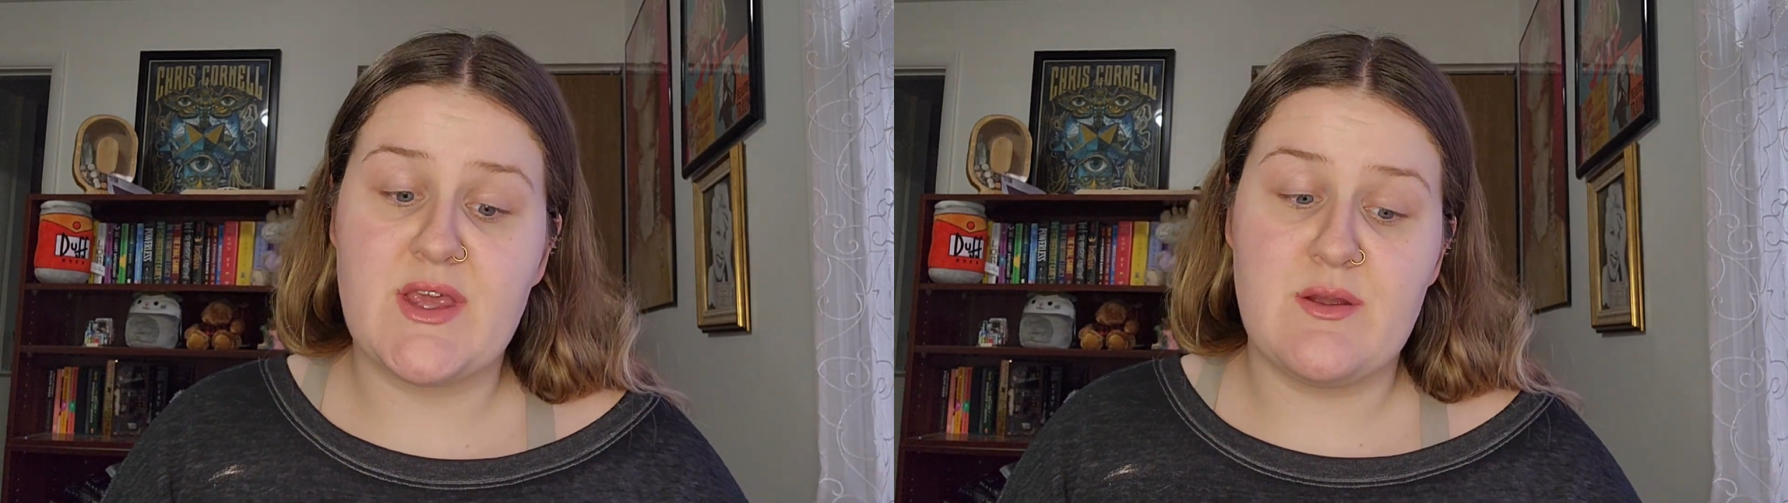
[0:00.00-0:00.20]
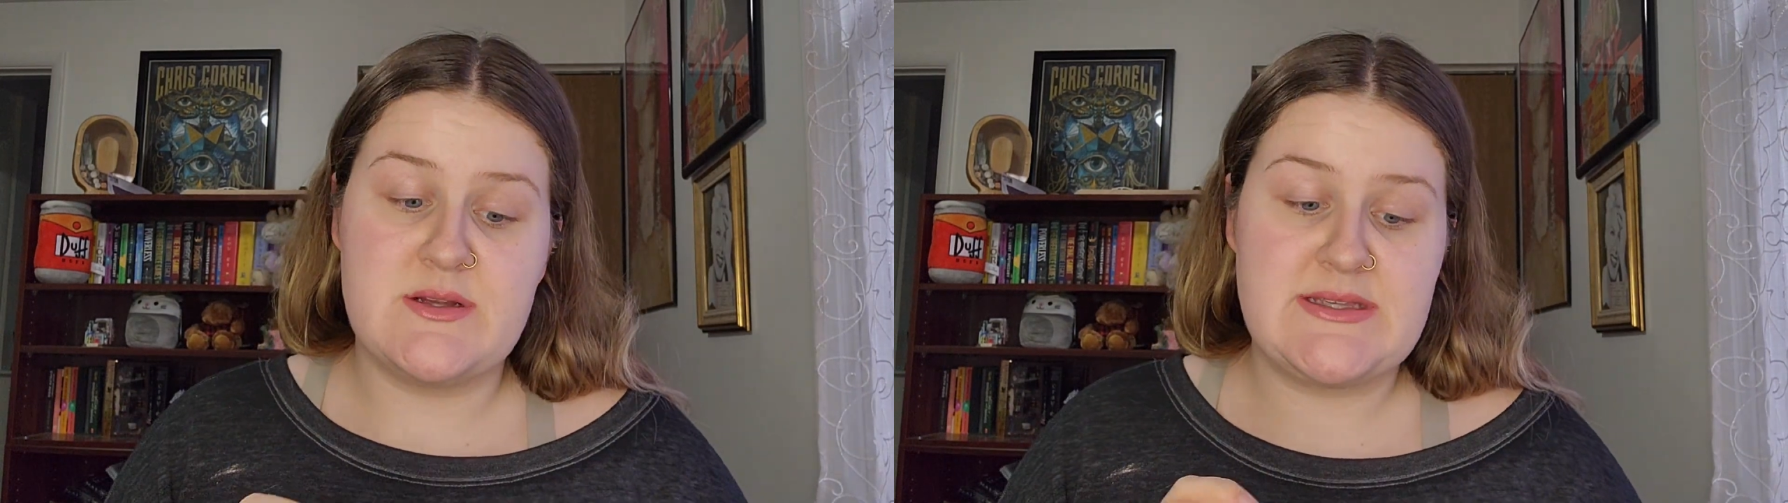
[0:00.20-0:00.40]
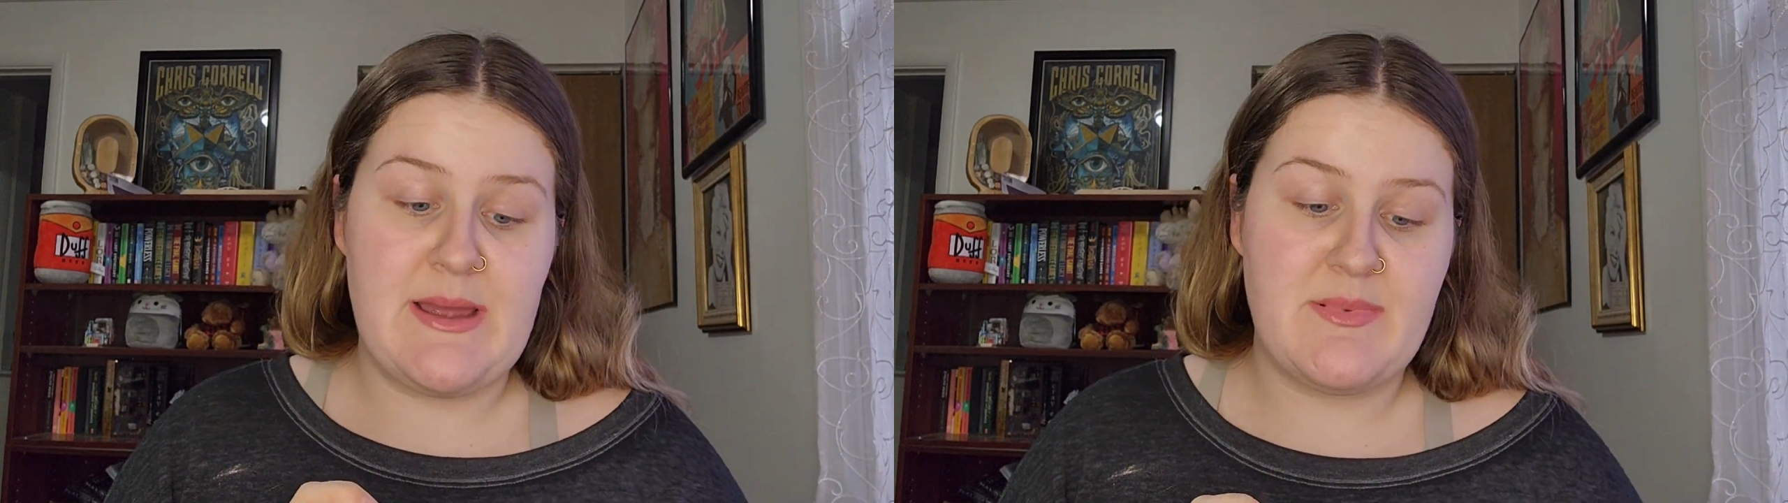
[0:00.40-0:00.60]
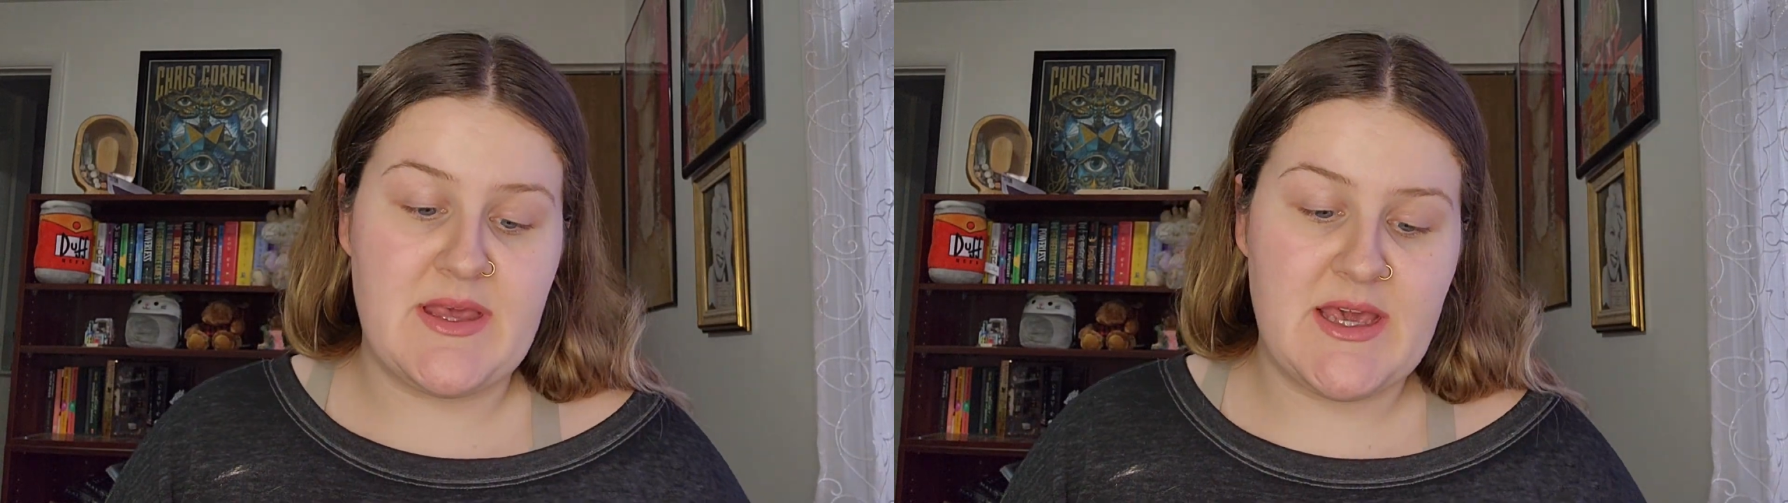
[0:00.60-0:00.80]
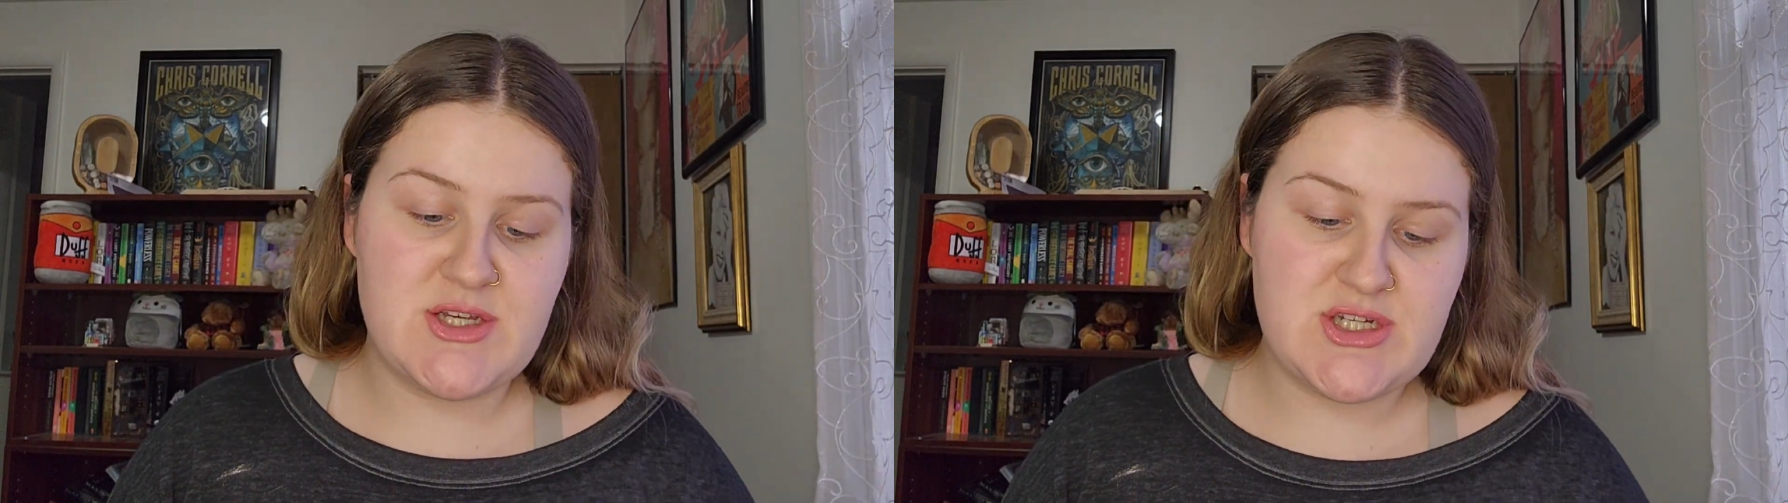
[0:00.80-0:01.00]
cutest
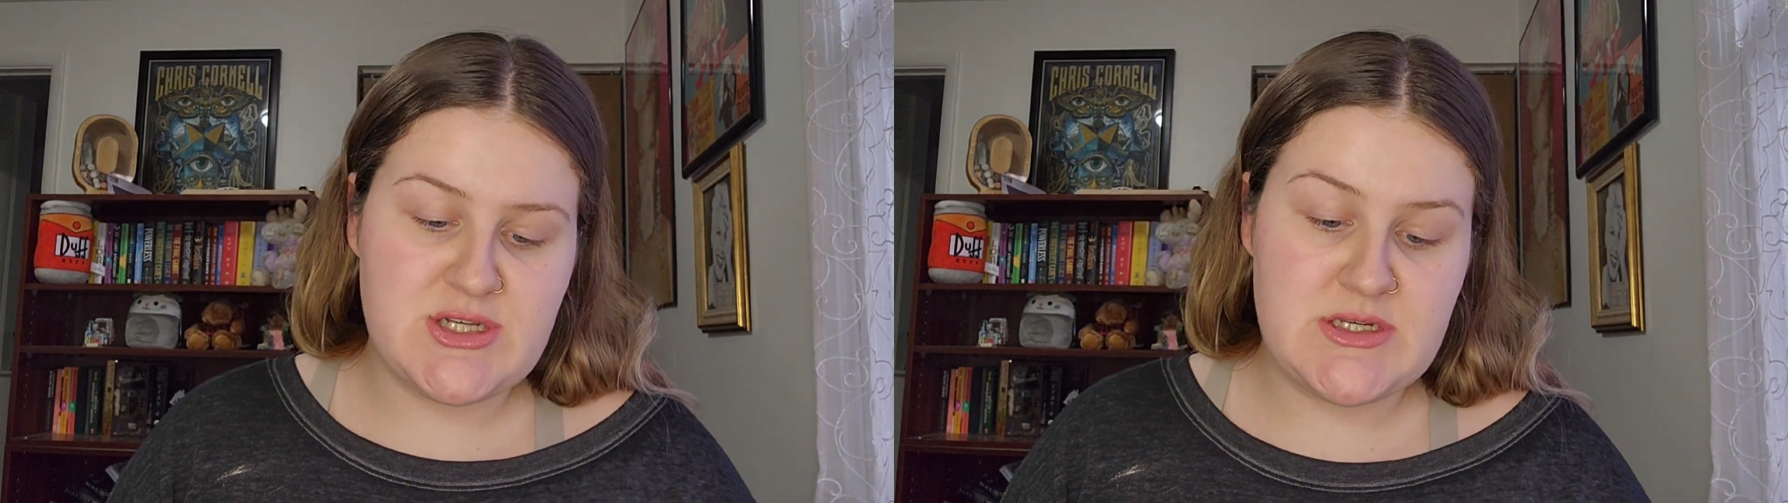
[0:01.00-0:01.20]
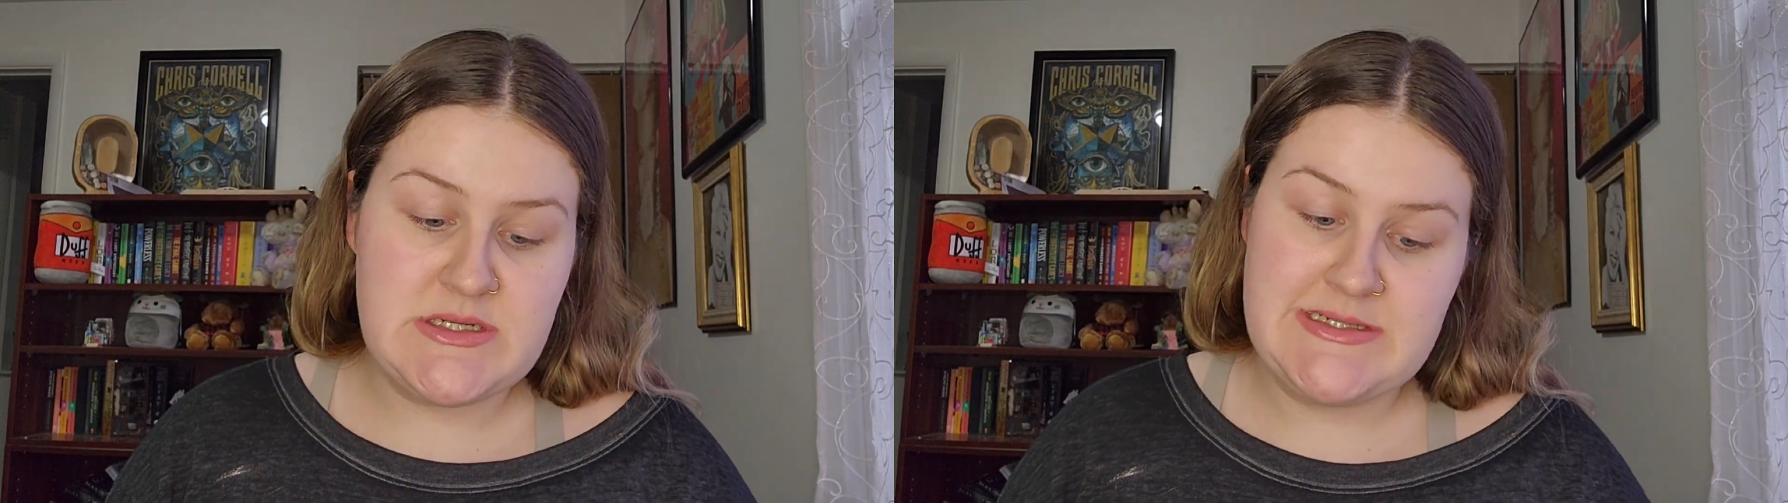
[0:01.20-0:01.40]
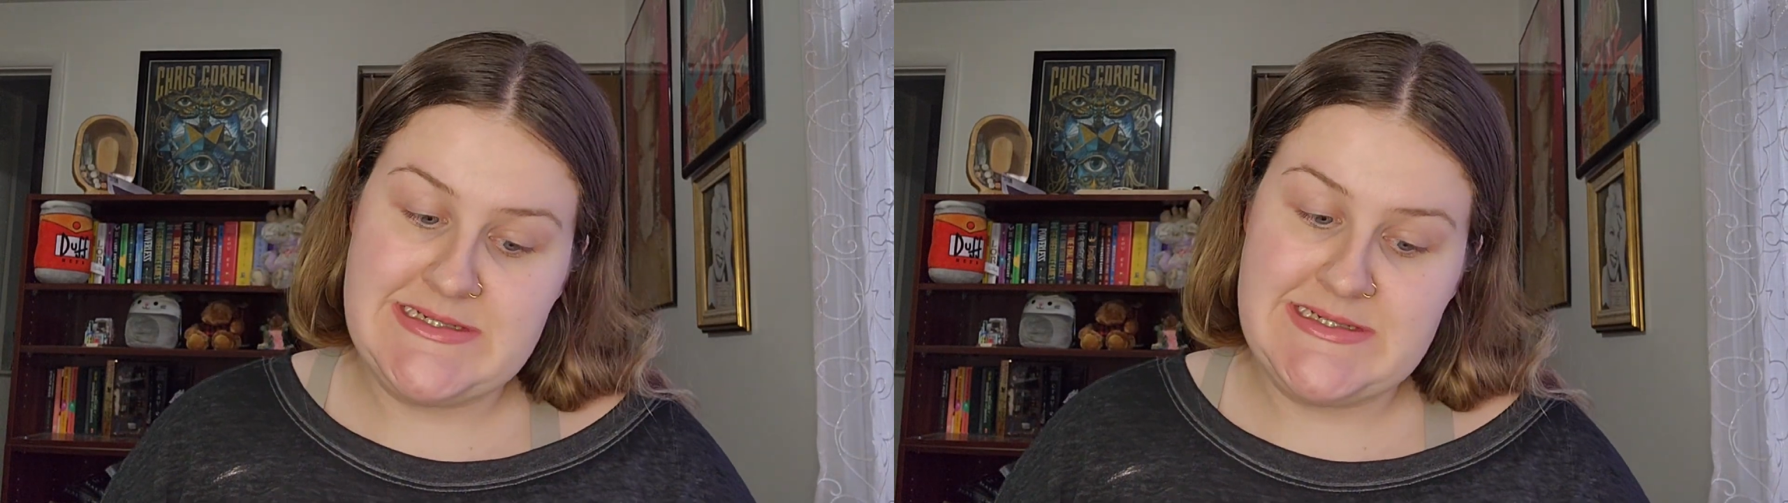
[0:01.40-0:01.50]
application.